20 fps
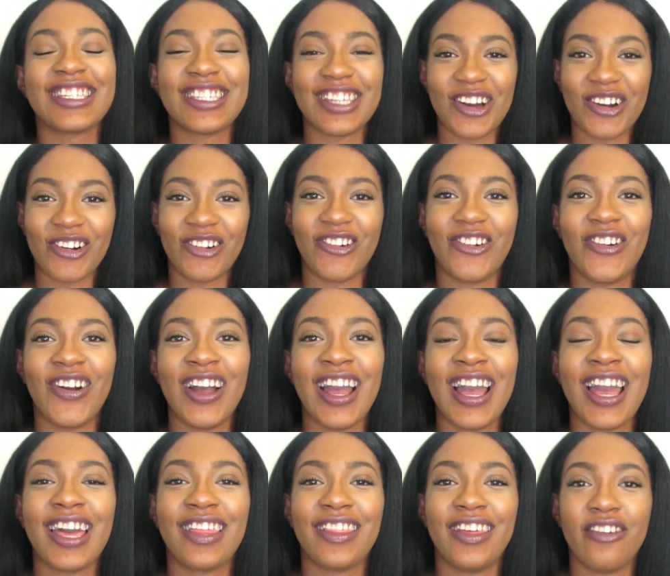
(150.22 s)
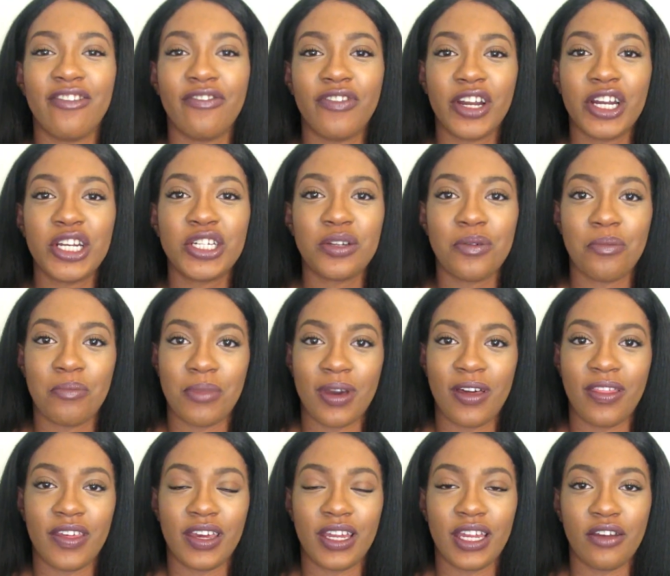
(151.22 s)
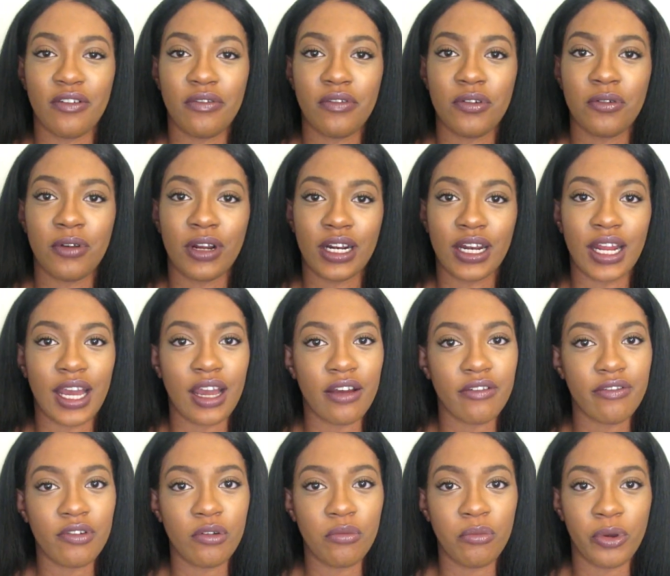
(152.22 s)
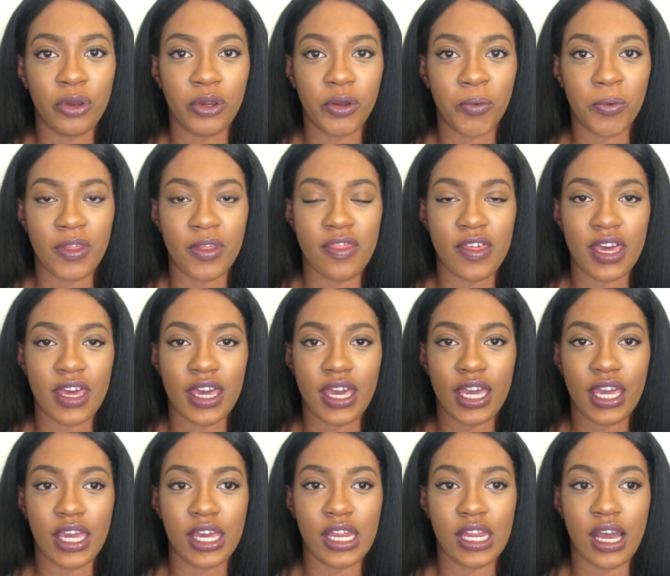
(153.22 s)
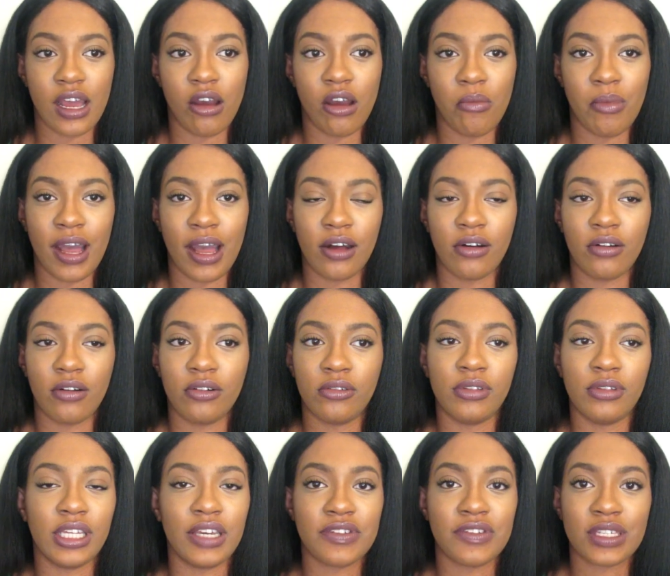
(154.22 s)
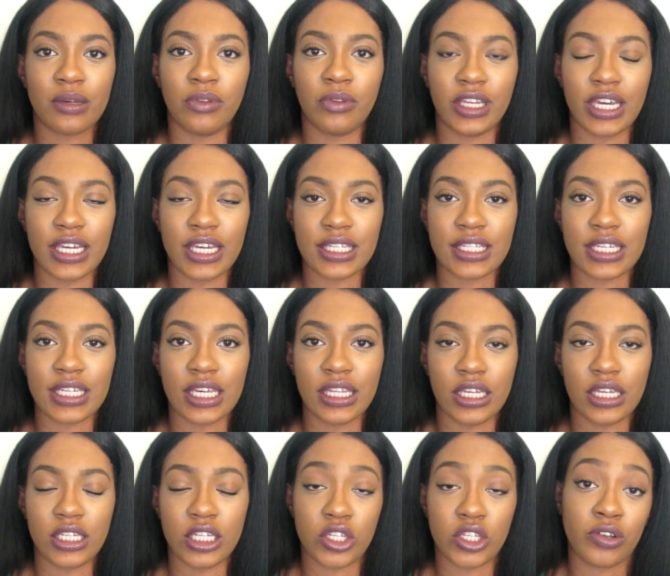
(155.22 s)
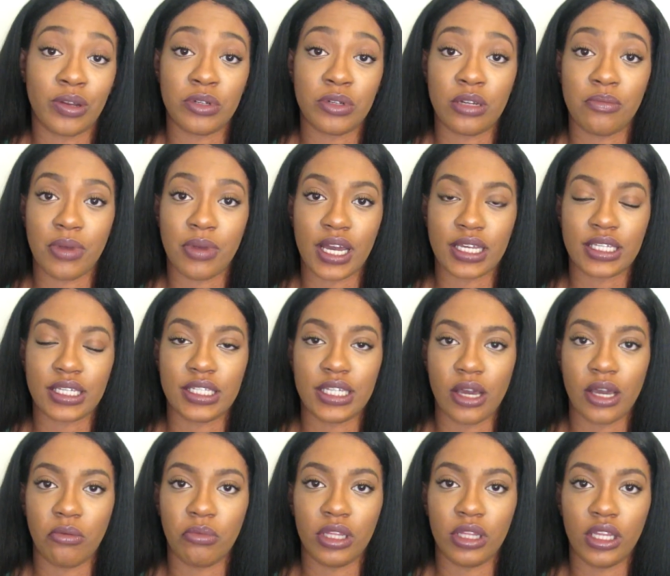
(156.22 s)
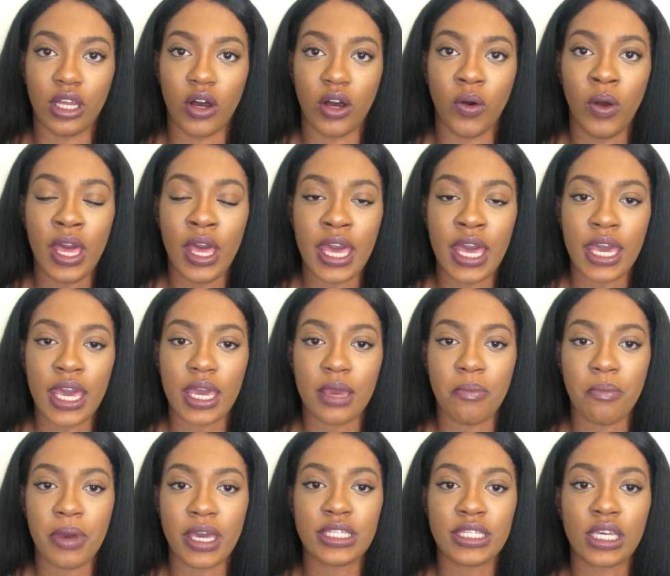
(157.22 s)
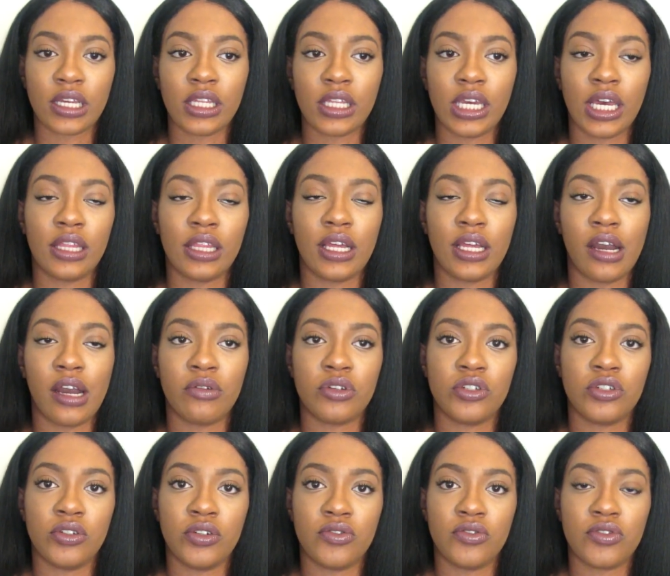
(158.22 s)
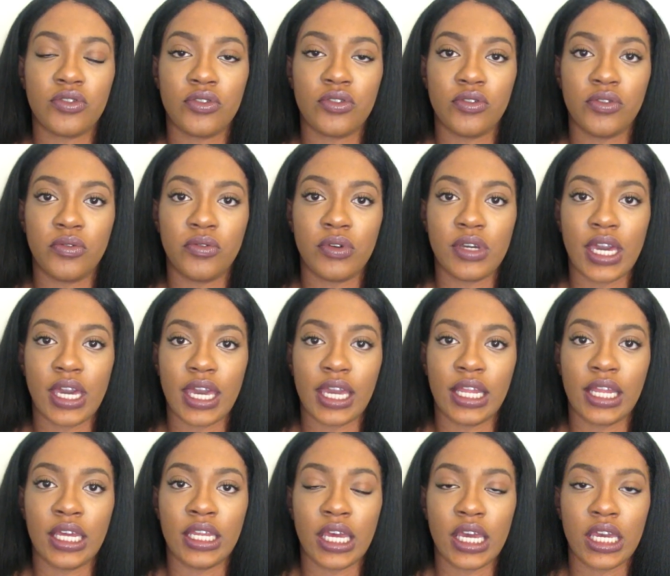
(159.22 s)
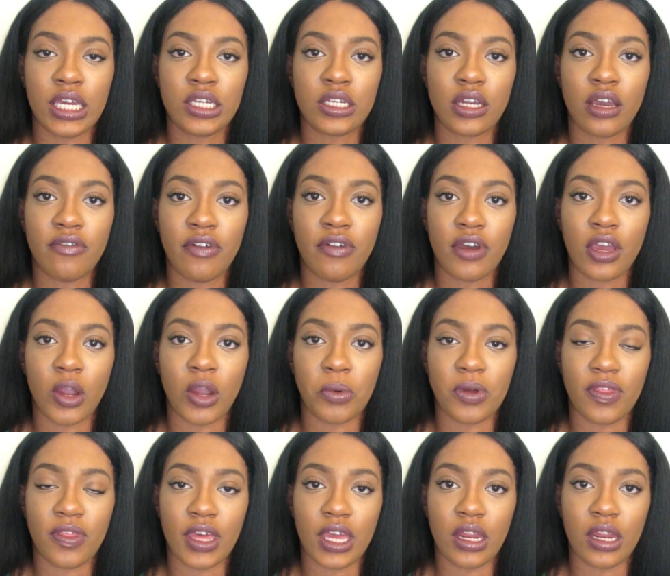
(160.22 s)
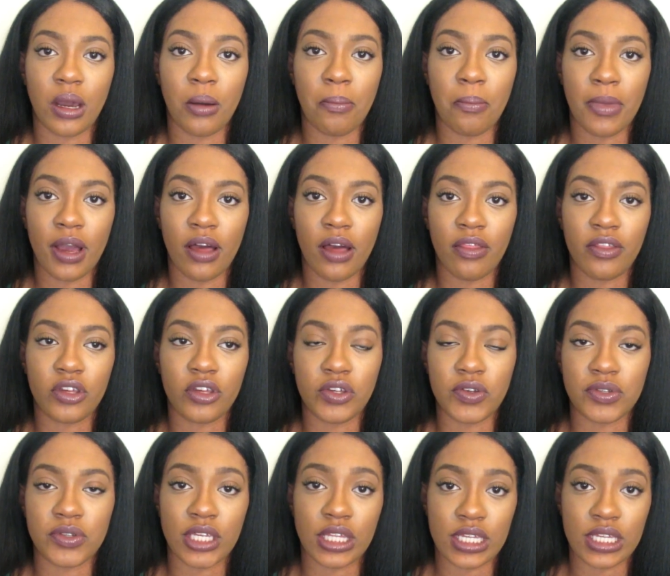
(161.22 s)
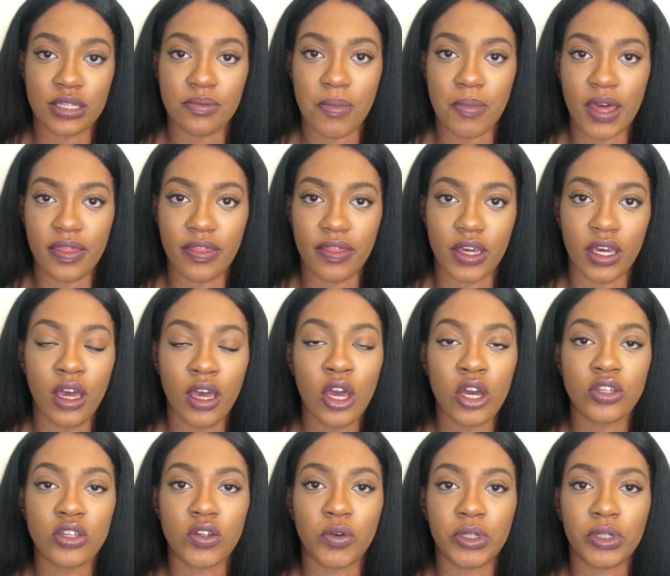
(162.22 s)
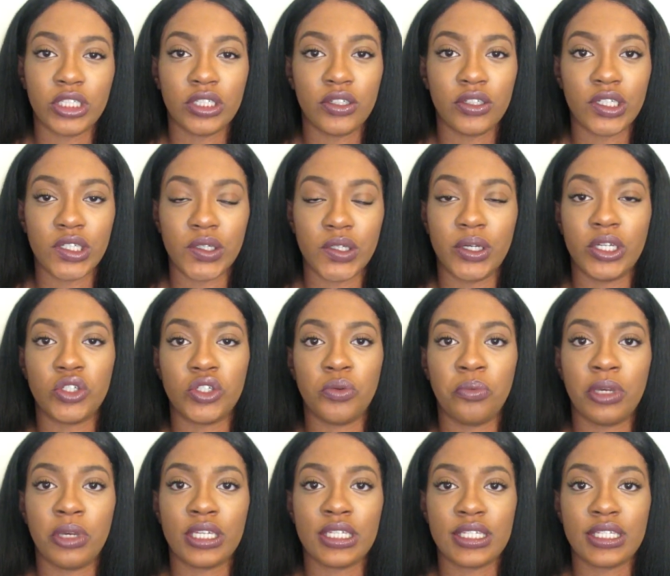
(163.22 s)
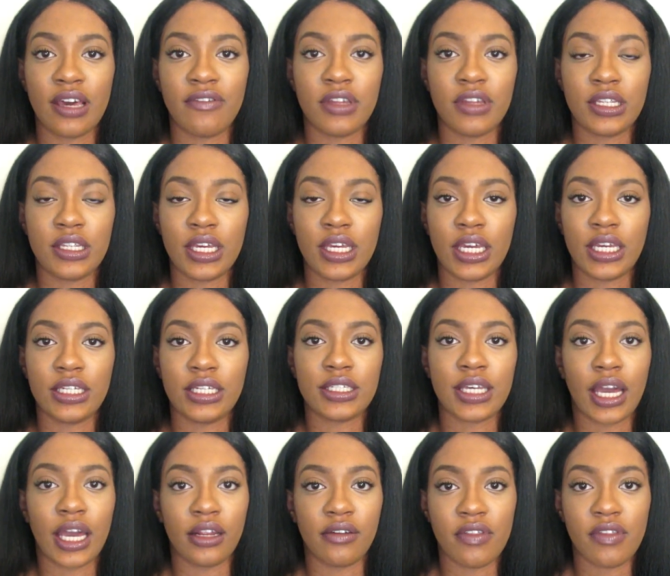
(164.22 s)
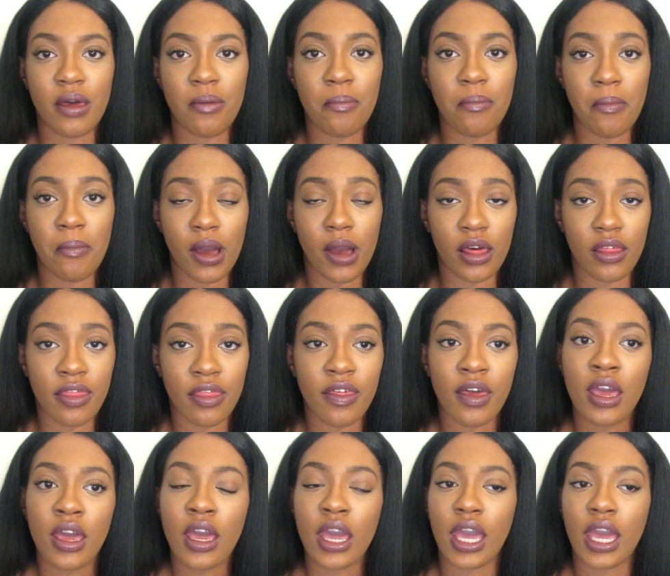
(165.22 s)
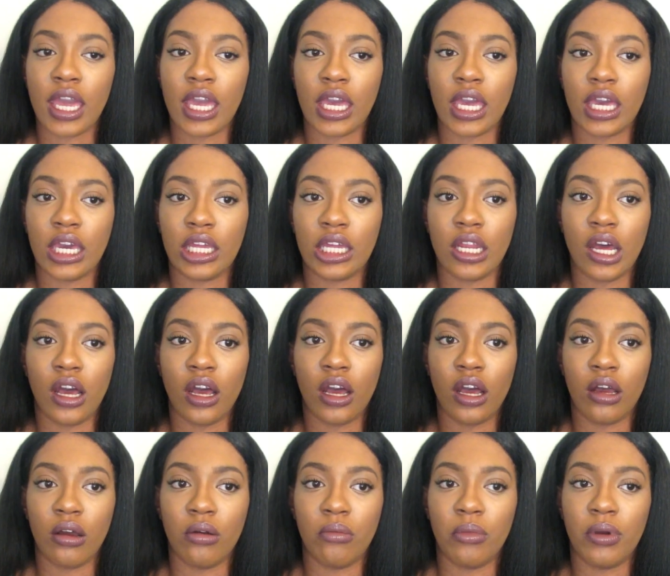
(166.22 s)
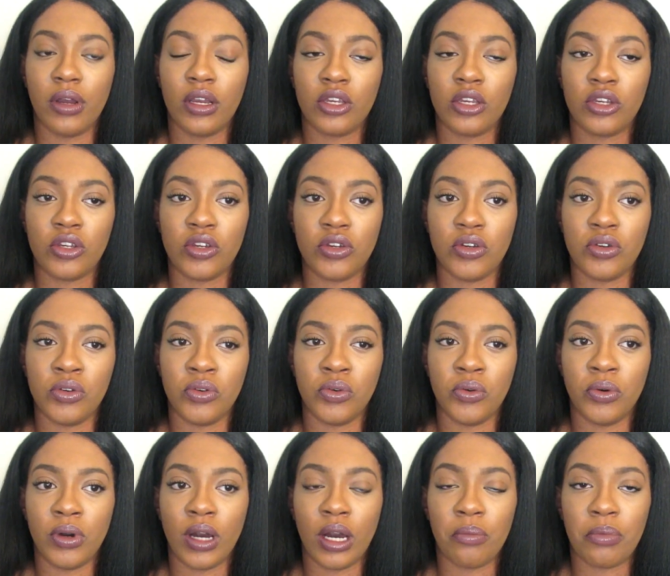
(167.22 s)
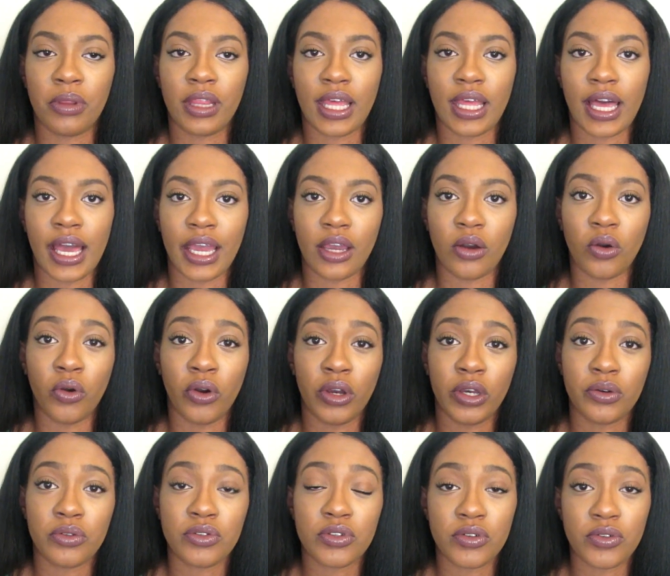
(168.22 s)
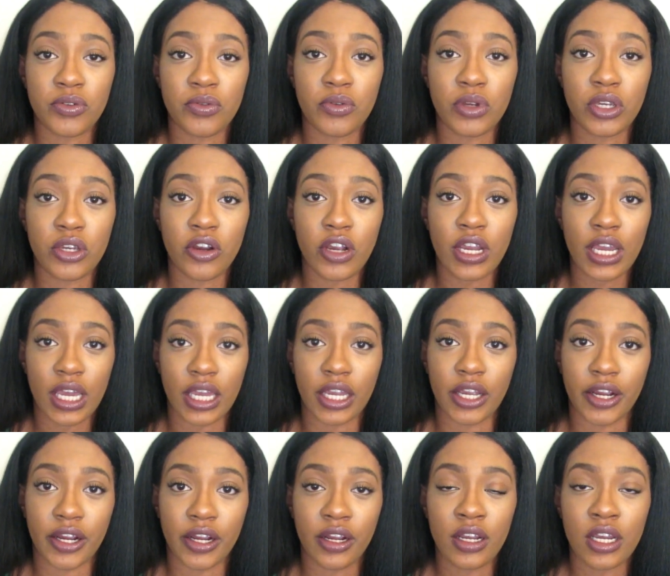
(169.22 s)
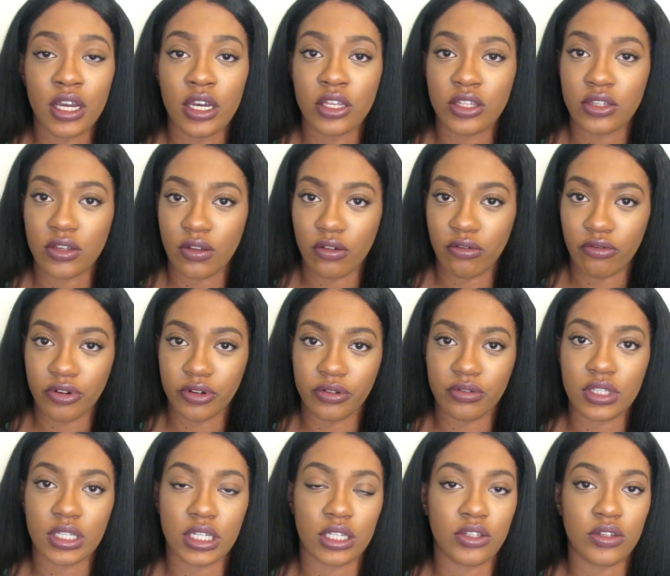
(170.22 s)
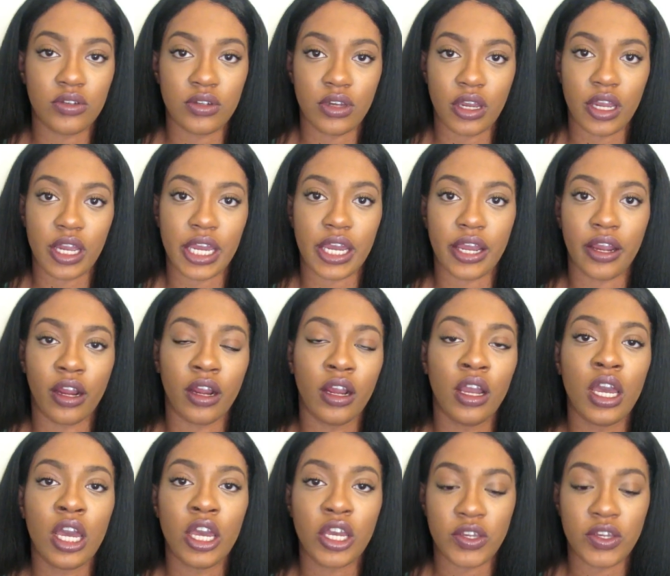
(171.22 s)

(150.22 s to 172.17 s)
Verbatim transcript: So the inversion method, if you are not familiar with it, and um, I'll leave some links in the description box down below, it basically allows you to gain an inch of hair within a month using this method. So what you do is you pick seven days out of that month and um, you apply oil to your hair, to the roots and to your hair.